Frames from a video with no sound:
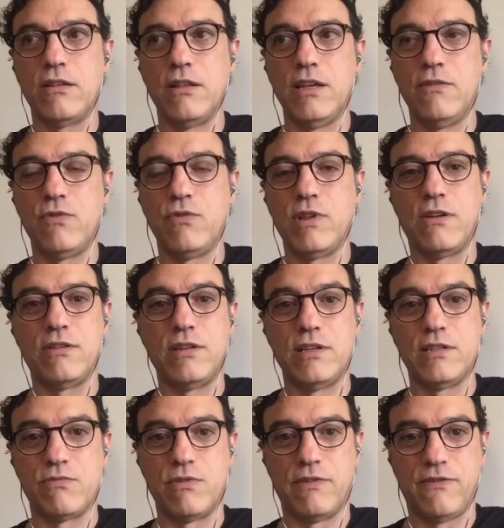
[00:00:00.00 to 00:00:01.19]
live without
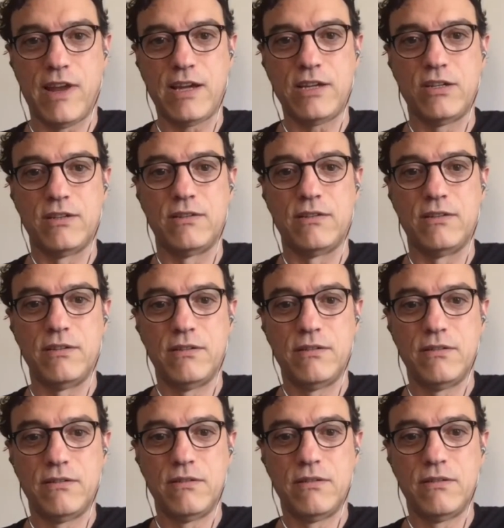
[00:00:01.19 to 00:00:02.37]
this reflection,
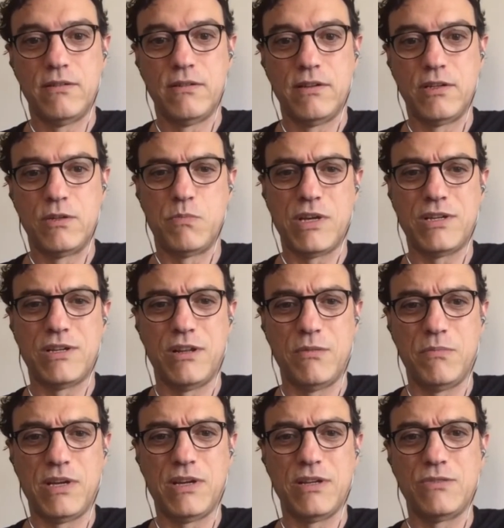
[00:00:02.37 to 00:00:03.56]
especially
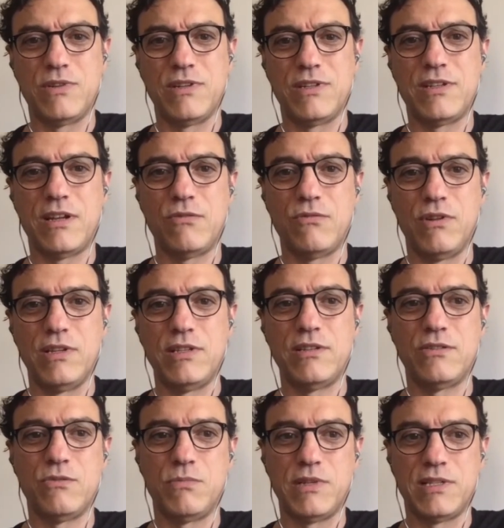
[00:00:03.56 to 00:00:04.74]
because when I start to listen
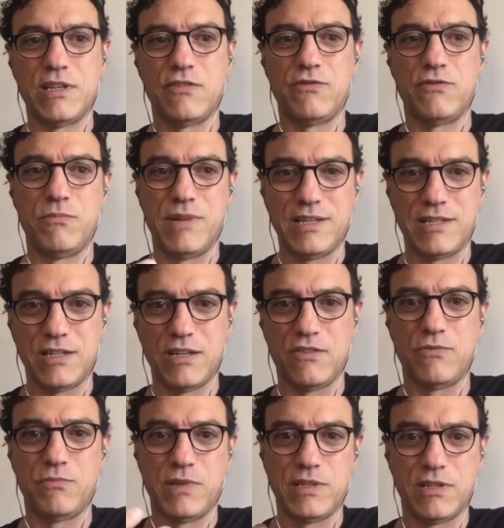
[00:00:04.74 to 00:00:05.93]
to myself, myself,
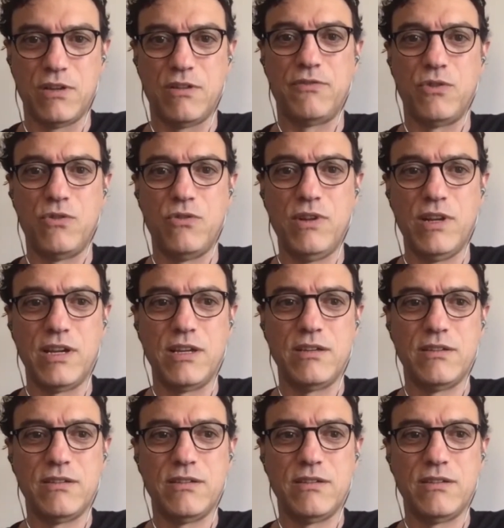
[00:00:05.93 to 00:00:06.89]
myself only,